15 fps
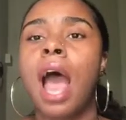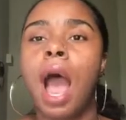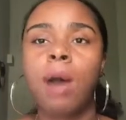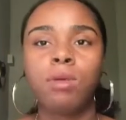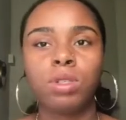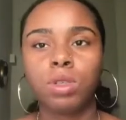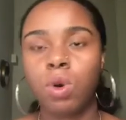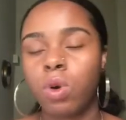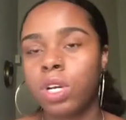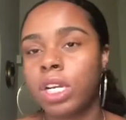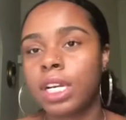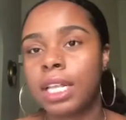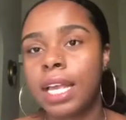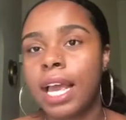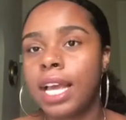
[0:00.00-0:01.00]
I was going
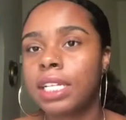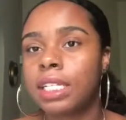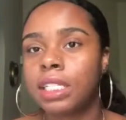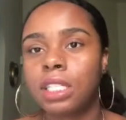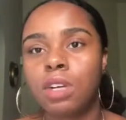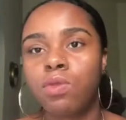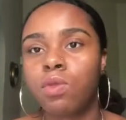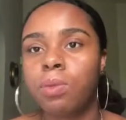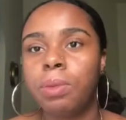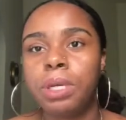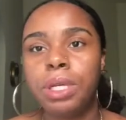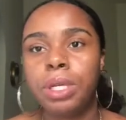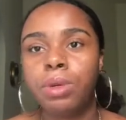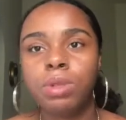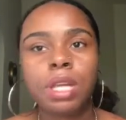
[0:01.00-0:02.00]
to class and stuff would
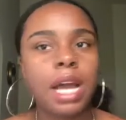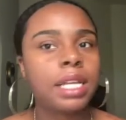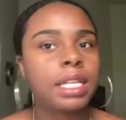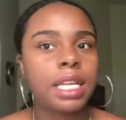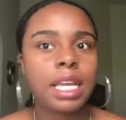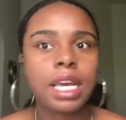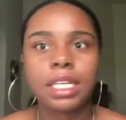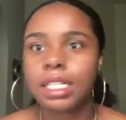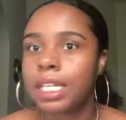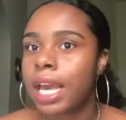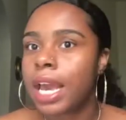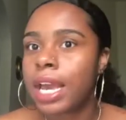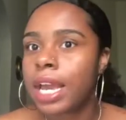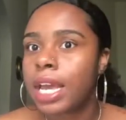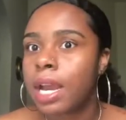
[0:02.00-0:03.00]
be due like the next
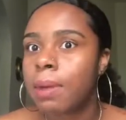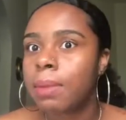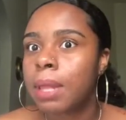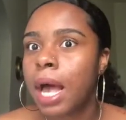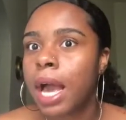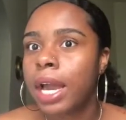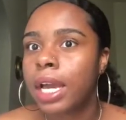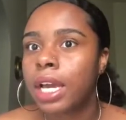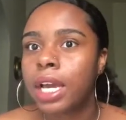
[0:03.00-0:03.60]
day, and I'm like,